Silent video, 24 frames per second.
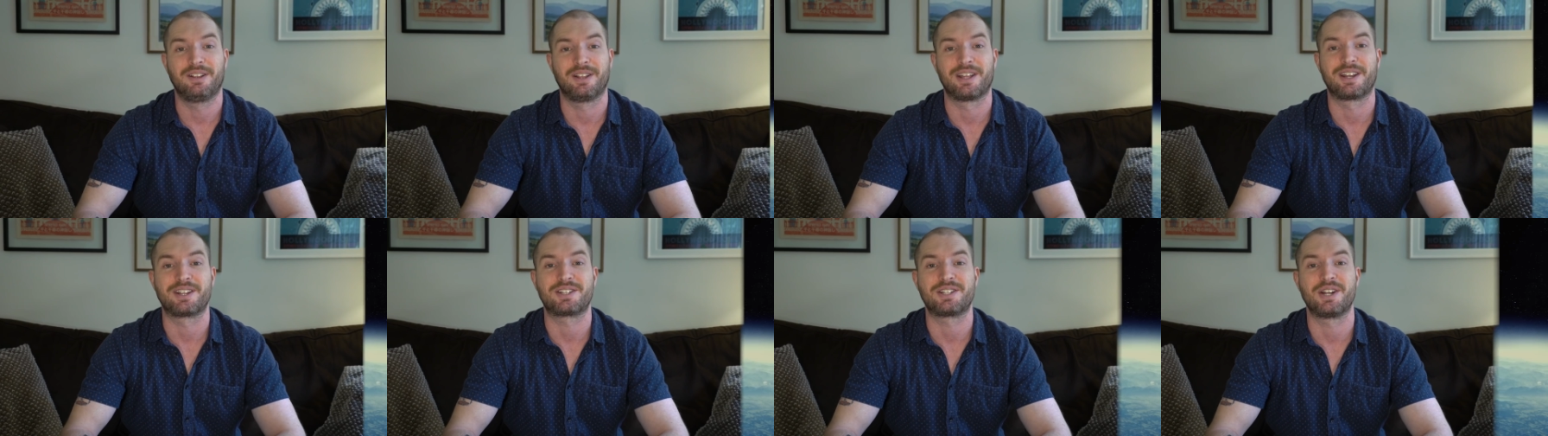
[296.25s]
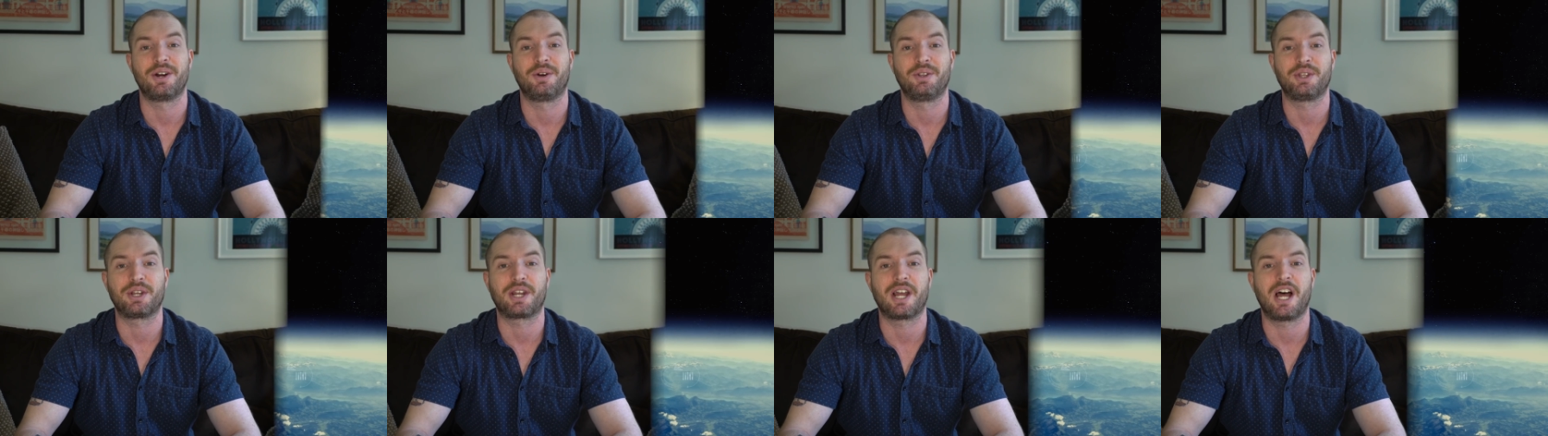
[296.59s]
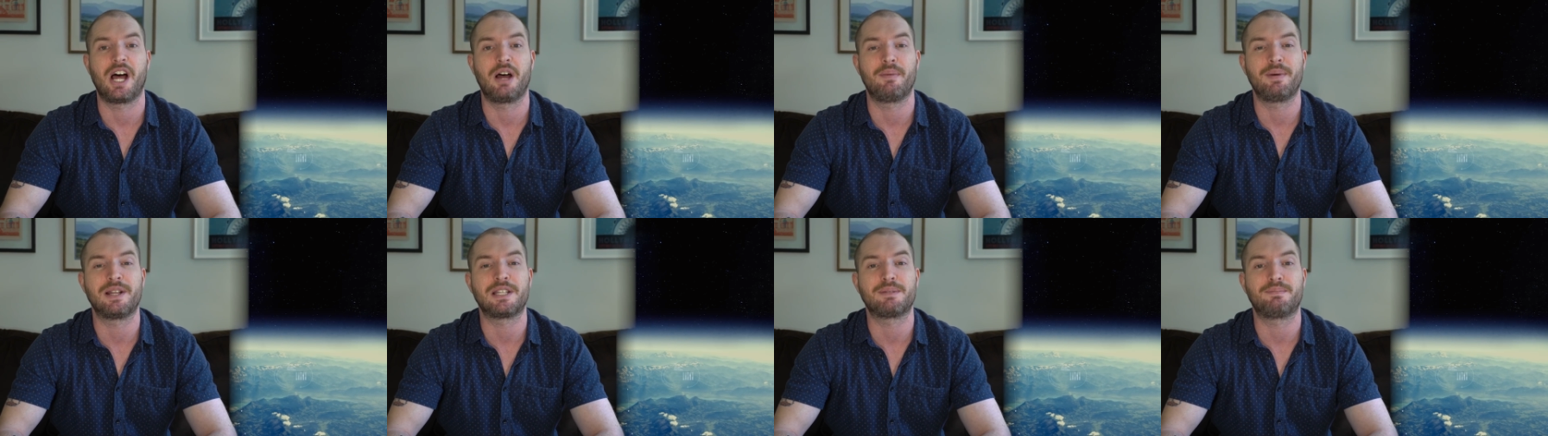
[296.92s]
Let us know in the
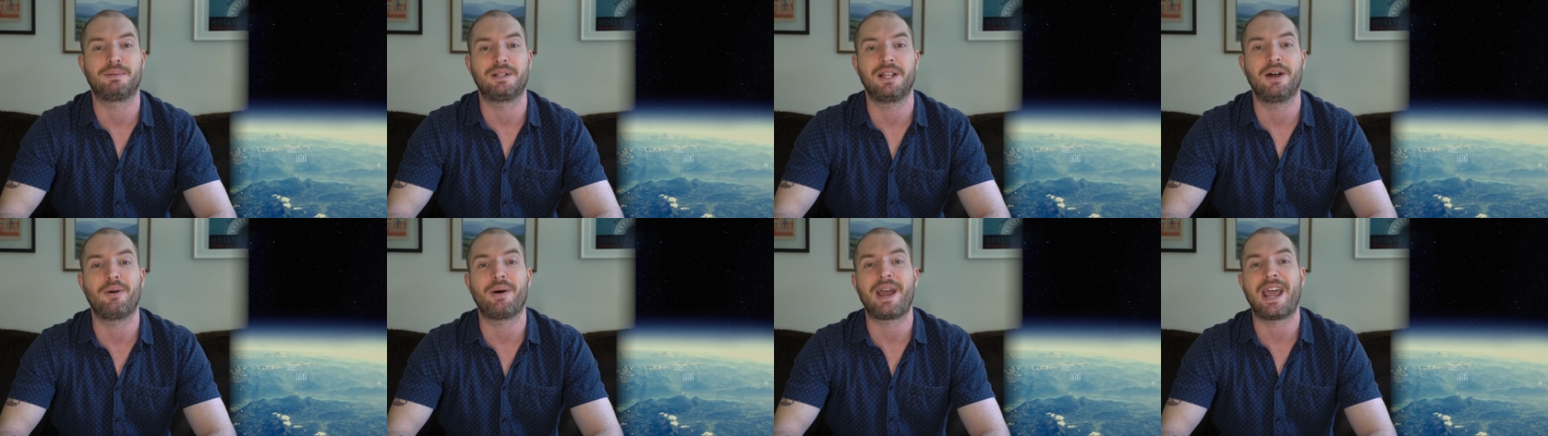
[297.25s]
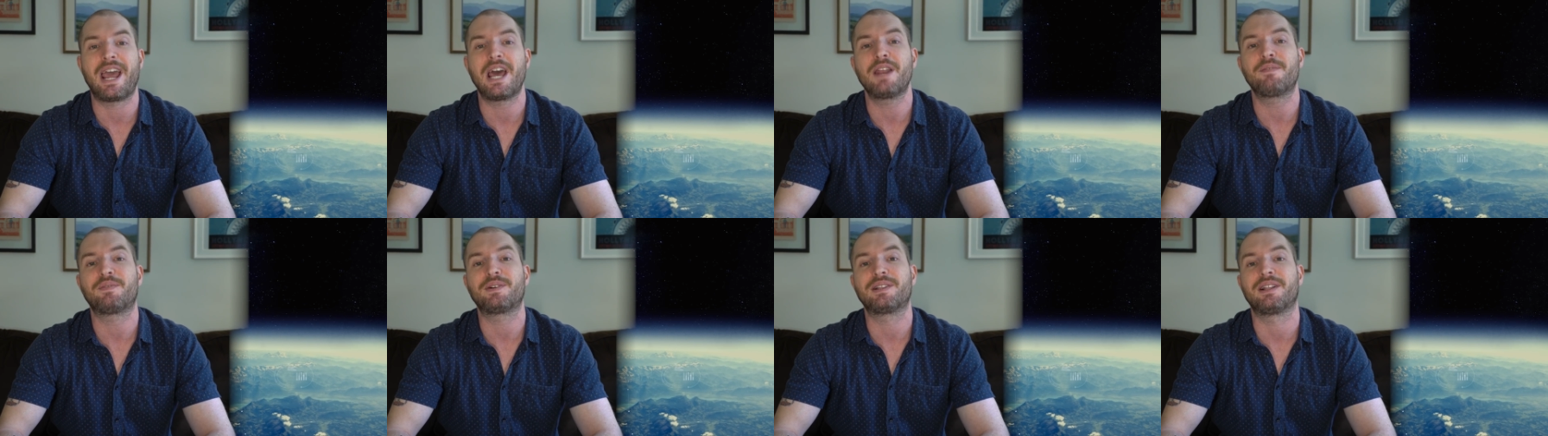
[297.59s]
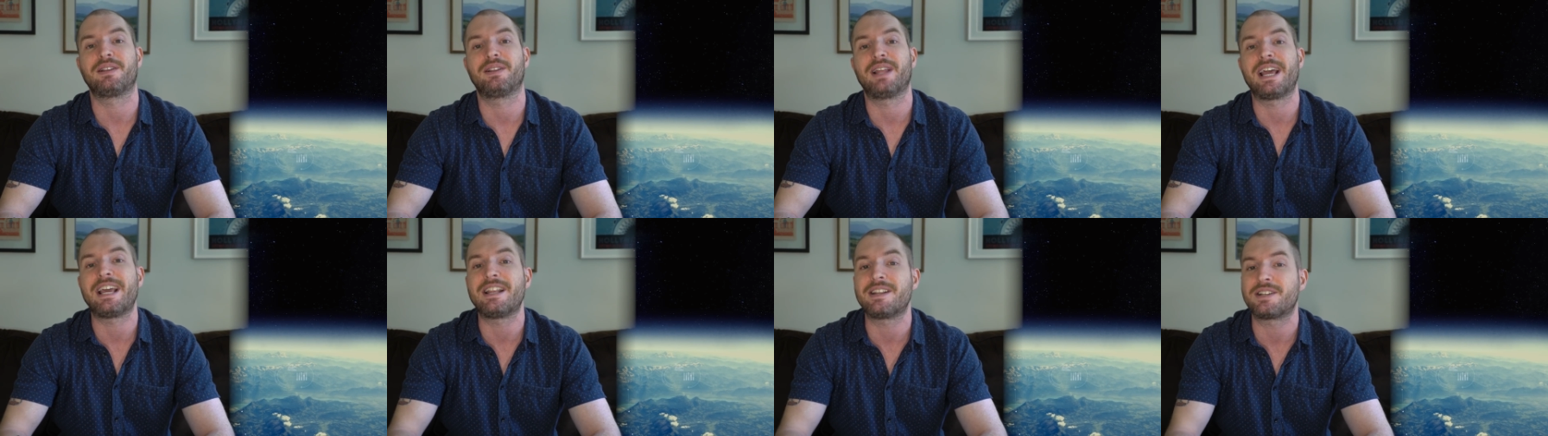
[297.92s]
comments below, and for the
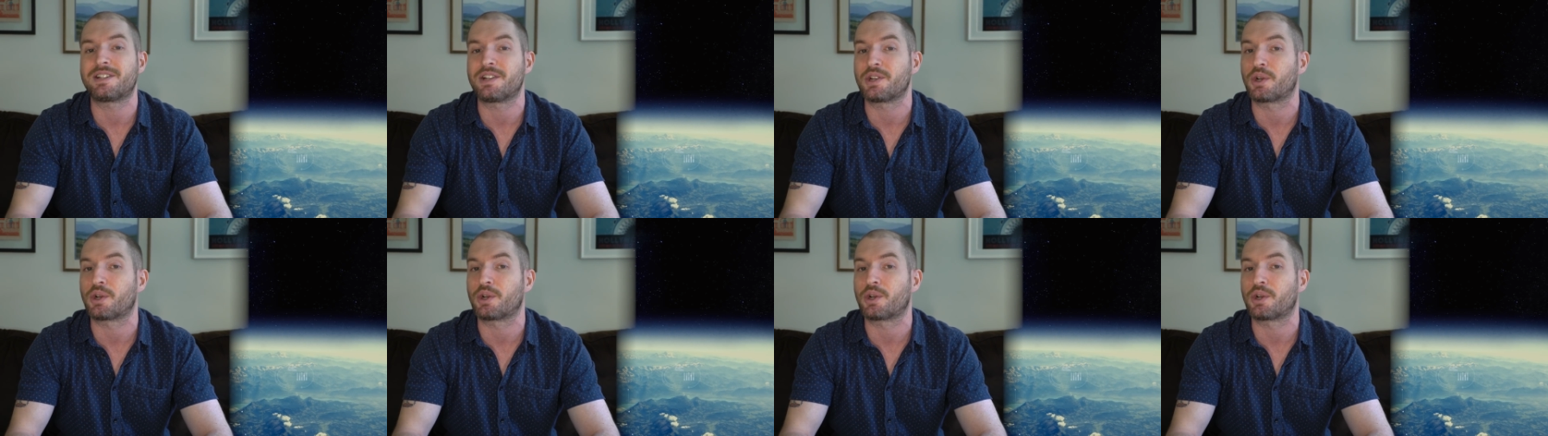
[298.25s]
latest